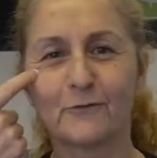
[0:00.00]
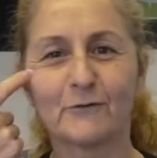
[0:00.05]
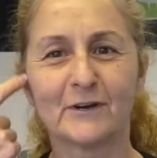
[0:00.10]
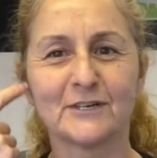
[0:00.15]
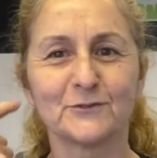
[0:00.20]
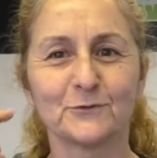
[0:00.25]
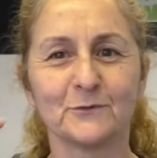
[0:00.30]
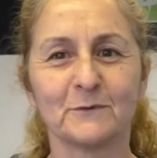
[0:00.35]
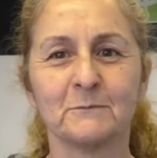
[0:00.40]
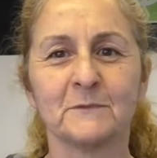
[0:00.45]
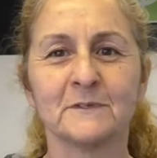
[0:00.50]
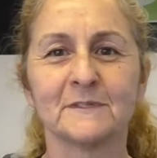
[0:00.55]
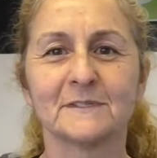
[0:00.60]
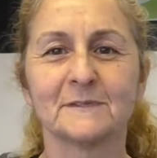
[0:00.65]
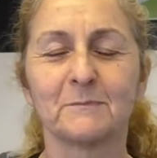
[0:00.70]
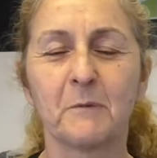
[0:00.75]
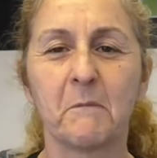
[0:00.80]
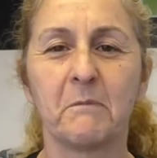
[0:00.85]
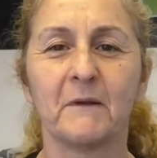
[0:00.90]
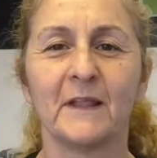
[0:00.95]
before I joined
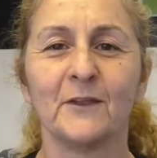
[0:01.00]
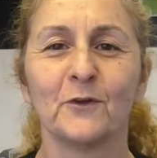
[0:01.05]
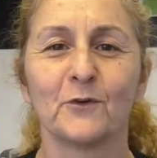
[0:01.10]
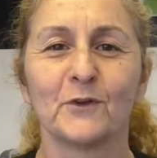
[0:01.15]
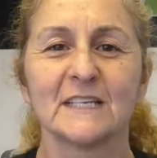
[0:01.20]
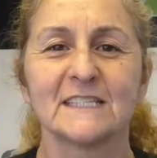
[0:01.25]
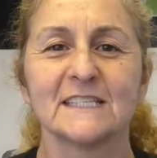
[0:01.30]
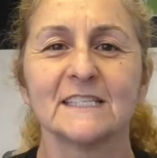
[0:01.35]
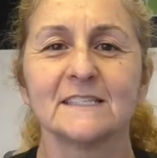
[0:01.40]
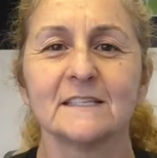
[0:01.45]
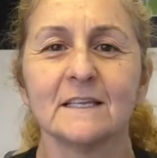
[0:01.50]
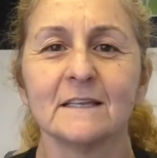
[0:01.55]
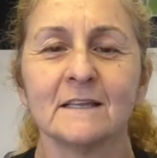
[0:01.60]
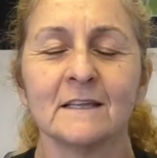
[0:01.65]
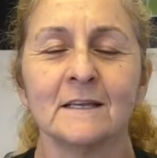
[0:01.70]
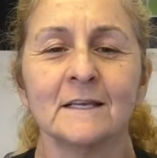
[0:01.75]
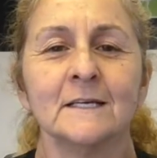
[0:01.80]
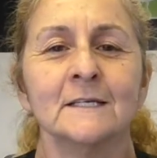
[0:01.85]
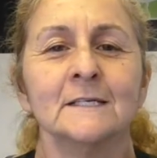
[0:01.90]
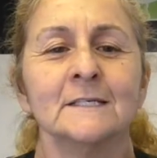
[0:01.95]
was probably
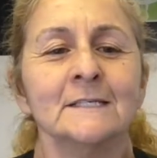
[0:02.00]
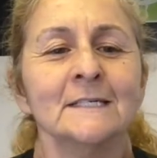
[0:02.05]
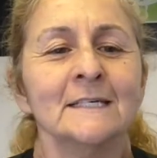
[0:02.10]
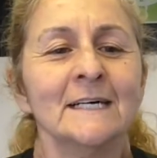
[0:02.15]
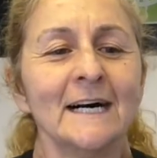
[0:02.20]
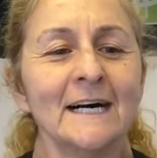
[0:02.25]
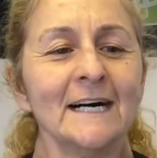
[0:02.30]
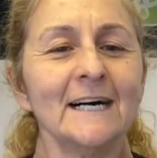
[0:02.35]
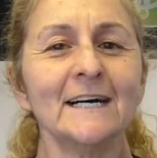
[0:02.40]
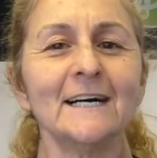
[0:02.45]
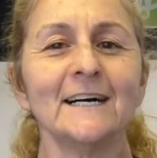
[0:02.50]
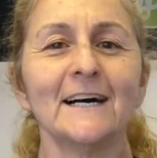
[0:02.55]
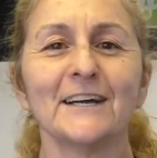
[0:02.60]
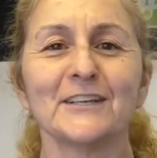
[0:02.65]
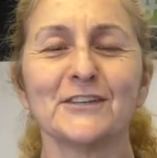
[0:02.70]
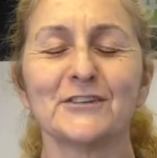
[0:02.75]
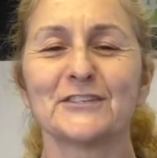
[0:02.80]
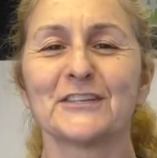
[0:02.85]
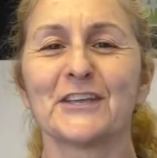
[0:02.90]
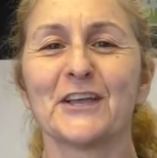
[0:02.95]
non-existent.
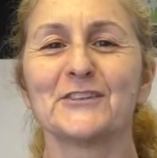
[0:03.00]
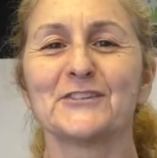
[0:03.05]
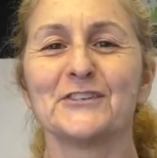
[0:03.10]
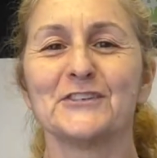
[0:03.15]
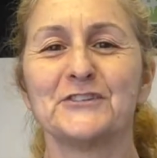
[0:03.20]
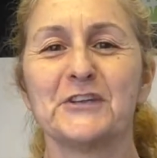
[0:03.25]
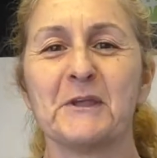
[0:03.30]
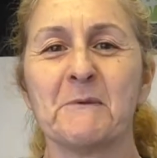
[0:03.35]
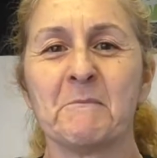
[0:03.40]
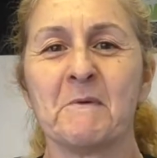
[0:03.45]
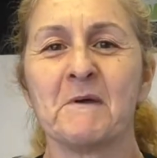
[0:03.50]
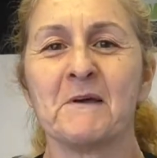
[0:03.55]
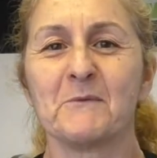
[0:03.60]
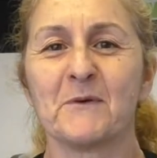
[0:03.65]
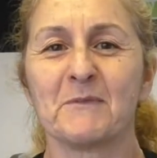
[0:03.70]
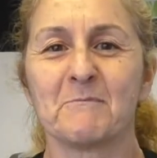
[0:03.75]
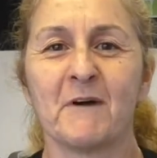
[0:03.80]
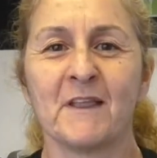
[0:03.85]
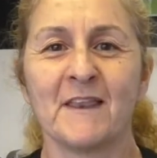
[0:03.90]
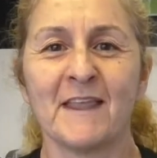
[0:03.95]
I used to go to the
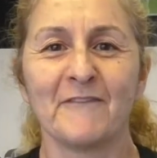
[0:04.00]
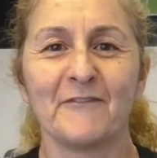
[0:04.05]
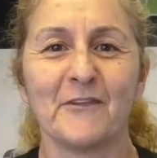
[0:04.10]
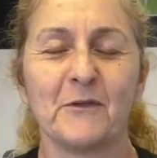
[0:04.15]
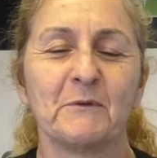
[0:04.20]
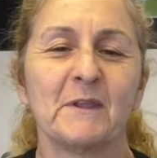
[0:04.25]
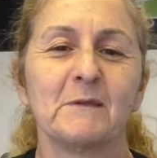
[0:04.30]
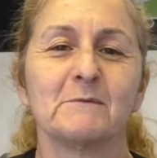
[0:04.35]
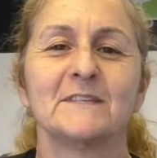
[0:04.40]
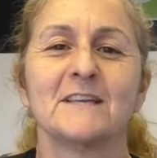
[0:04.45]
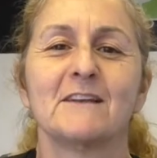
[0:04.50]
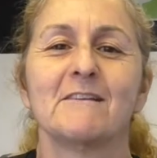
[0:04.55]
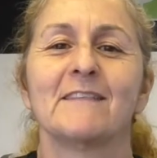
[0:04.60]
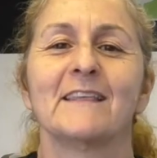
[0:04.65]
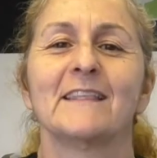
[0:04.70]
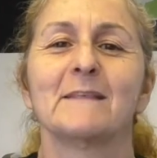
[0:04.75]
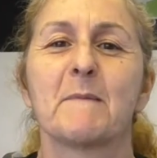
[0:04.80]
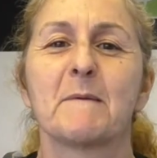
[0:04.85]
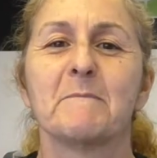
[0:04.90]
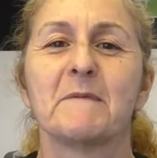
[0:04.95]
gym with my nephew, and he was the
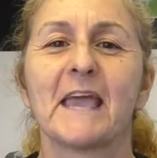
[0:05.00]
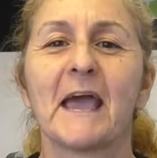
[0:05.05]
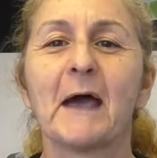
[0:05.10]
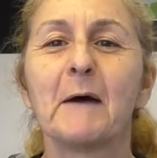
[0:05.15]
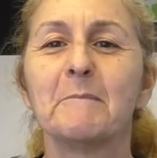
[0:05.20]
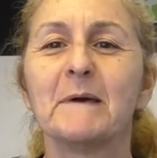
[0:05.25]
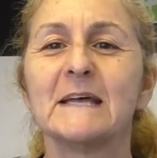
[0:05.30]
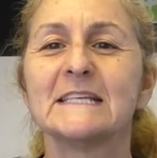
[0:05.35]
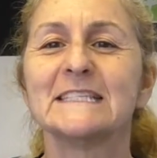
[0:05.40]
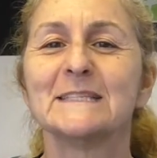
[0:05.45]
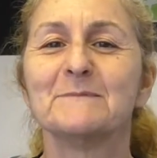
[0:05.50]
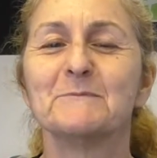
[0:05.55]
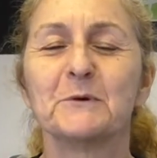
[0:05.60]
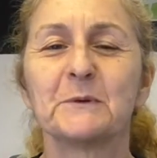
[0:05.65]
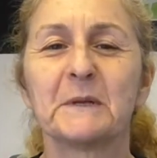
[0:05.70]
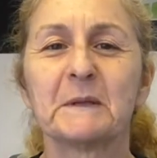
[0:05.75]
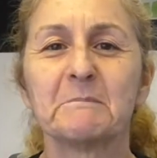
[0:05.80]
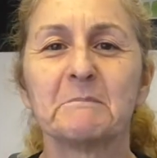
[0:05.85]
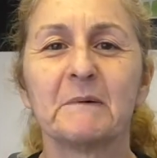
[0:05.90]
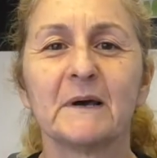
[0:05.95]
only thing that made me get out of bed in the
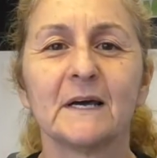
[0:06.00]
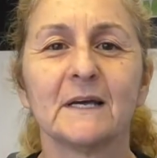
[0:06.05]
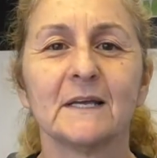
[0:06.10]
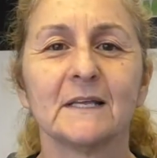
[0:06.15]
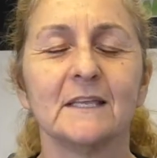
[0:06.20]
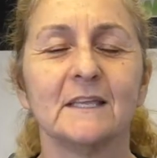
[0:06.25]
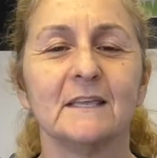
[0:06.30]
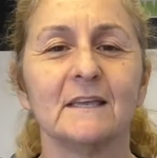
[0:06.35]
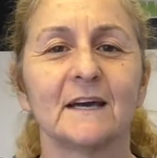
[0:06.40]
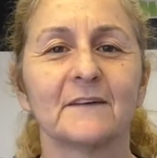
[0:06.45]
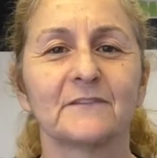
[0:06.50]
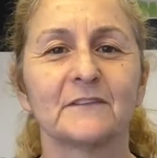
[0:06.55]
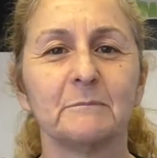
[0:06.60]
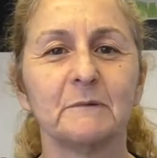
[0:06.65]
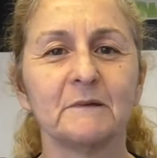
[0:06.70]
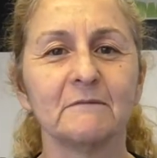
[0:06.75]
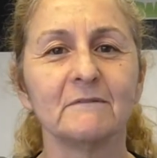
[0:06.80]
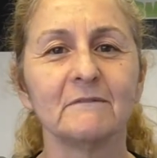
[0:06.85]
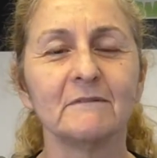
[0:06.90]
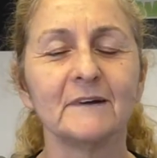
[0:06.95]
morning, but you have
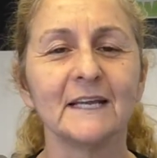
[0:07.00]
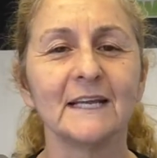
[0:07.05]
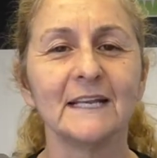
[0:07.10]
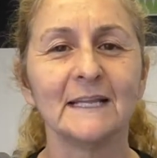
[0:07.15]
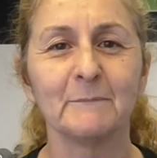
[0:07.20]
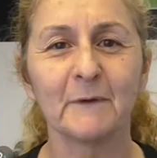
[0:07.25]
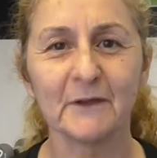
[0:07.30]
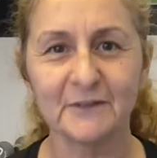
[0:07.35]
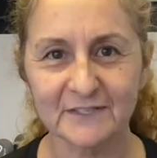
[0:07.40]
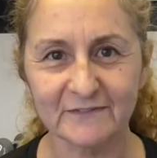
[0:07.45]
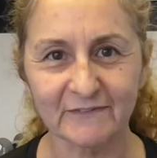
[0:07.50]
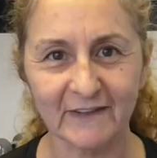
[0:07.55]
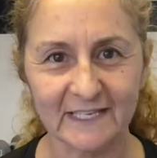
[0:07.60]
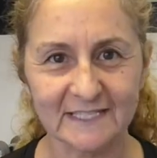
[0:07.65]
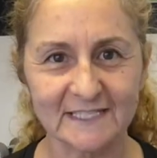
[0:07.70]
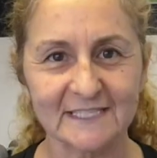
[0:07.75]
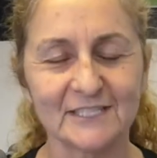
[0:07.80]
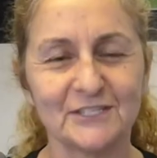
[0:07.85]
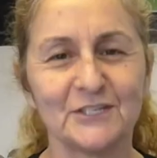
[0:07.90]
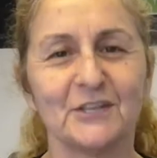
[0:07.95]
to be really
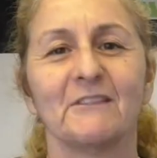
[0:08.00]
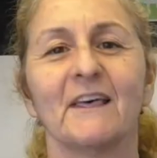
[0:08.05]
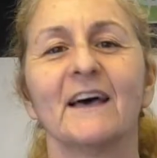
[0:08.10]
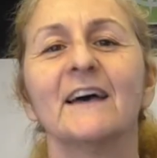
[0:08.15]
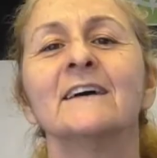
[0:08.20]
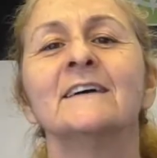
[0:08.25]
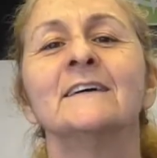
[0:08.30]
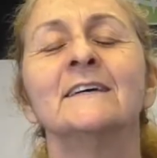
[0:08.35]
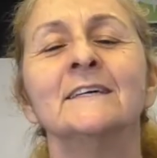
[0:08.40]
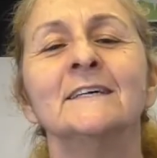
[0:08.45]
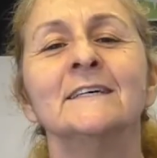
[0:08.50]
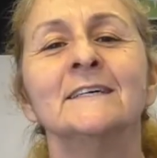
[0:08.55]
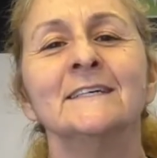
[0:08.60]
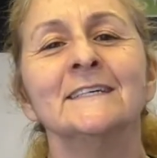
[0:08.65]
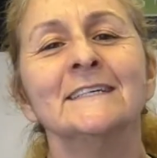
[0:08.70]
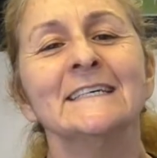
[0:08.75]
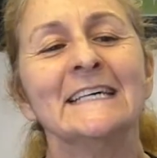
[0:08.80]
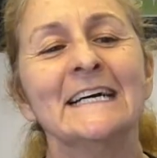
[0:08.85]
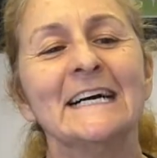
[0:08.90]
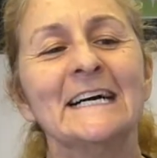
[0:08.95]
motivated to do that.
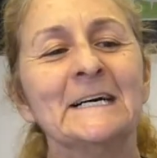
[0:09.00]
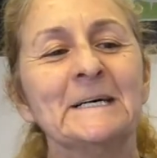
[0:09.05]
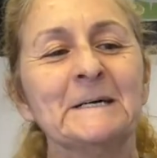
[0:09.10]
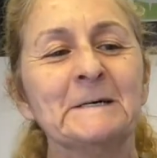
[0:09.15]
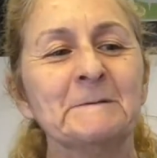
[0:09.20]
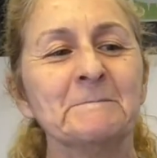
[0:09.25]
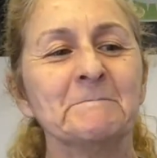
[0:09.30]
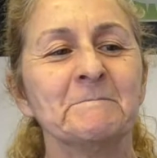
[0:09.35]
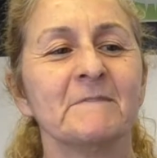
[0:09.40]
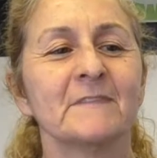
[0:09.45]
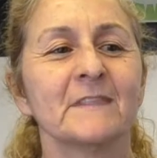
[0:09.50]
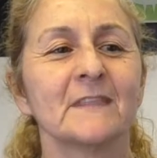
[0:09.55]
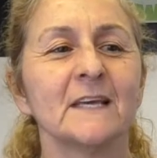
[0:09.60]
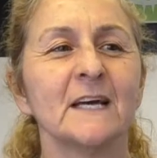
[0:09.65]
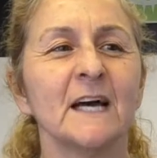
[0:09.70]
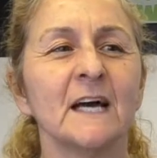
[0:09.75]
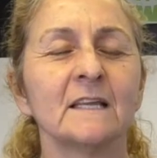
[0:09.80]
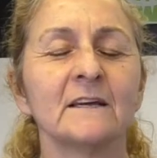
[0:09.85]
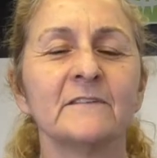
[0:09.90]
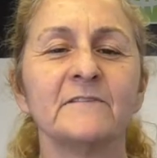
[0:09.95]

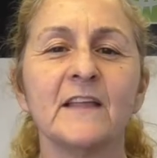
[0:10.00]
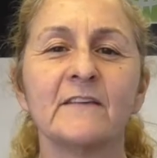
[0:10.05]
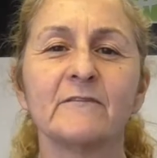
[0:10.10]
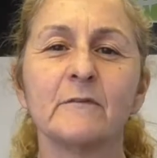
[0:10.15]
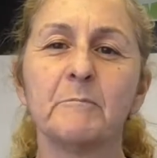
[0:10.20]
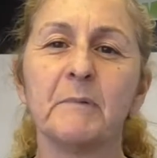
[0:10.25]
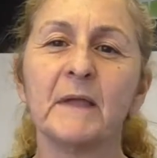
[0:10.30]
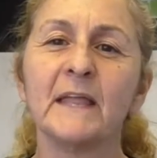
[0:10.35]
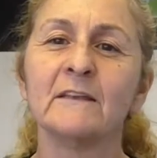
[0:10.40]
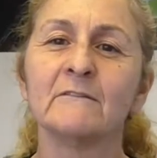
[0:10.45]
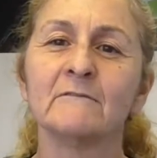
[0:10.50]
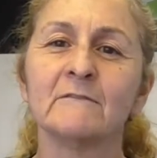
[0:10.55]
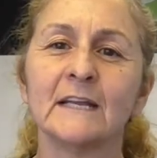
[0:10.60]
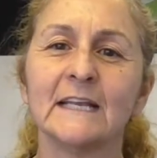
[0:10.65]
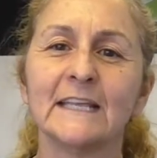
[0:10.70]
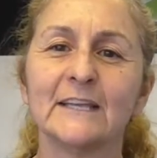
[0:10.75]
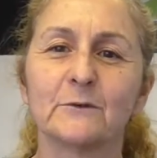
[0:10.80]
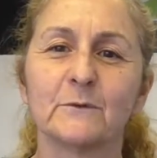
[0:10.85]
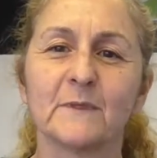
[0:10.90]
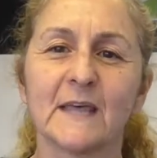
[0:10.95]
And I've never been
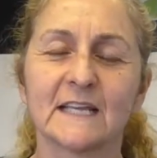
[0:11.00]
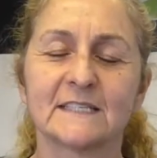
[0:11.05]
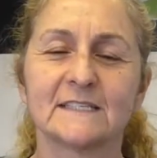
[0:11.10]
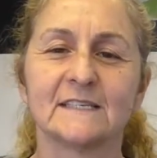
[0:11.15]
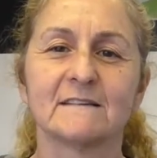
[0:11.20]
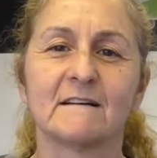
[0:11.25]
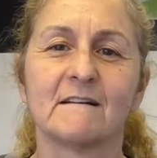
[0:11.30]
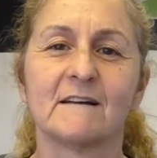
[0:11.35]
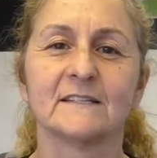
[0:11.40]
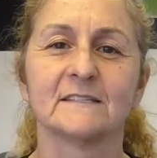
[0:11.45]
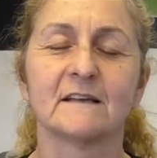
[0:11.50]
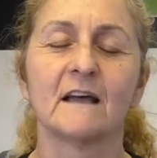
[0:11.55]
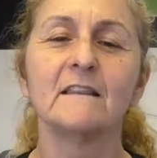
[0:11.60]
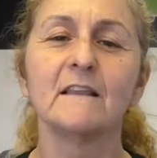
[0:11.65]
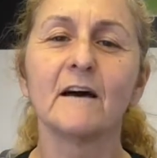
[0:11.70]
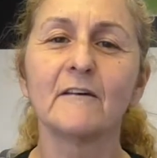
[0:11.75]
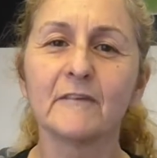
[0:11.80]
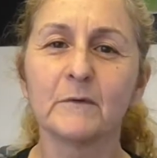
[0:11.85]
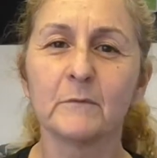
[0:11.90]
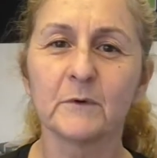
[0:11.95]
really good with exercise. I
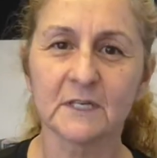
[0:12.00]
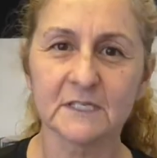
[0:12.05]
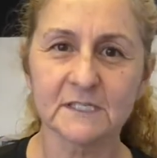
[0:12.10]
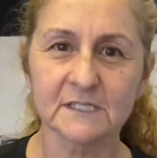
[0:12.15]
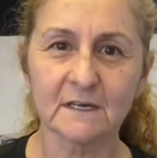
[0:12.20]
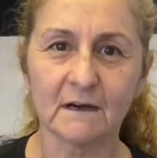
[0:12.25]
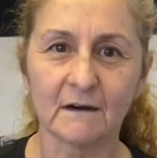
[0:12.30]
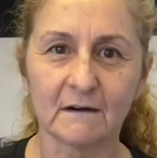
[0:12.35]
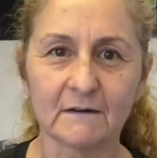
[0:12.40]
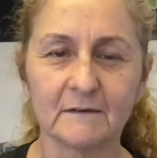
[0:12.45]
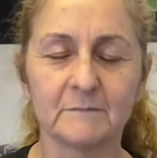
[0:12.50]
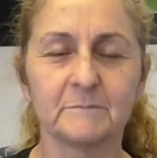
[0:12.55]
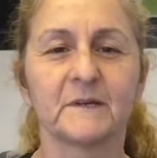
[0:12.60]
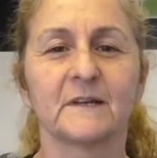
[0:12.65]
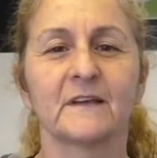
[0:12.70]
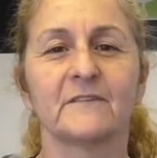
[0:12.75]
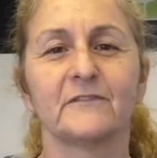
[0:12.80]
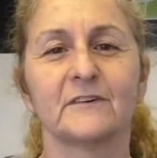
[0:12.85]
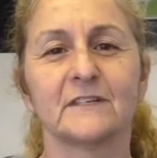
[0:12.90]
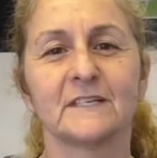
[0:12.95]
love it when I start,
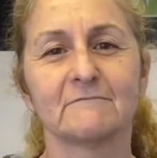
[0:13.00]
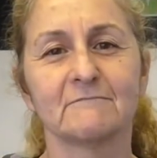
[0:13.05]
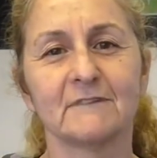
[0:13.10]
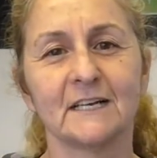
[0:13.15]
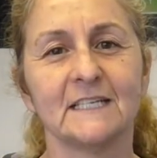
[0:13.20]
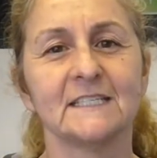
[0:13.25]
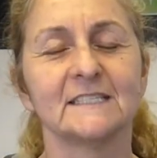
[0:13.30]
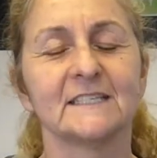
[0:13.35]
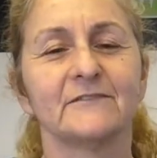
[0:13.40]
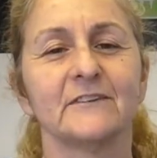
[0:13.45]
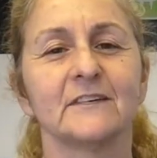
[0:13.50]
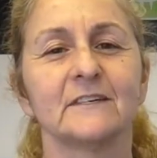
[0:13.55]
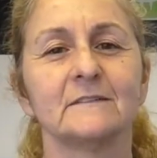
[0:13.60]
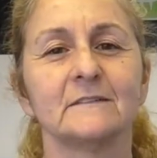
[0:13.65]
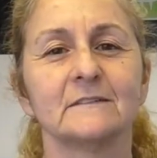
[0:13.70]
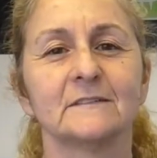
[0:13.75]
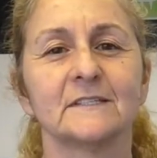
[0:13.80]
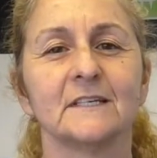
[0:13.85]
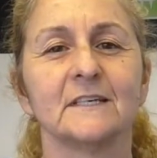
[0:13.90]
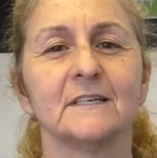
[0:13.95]
but I find it really
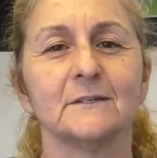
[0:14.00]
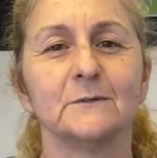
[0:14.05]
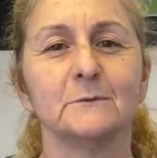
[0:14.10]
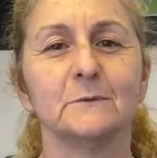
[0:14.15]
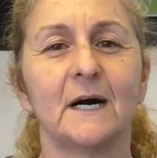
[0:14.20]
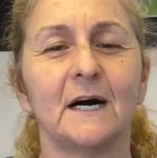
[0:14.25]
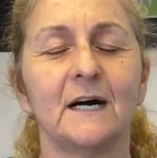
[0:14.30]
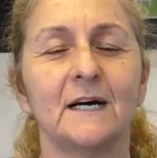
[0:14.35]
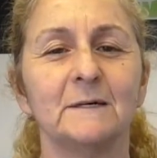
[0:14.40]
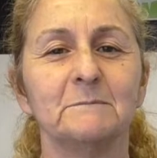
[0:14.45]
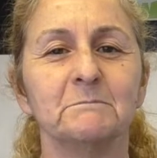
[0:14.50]
difficult to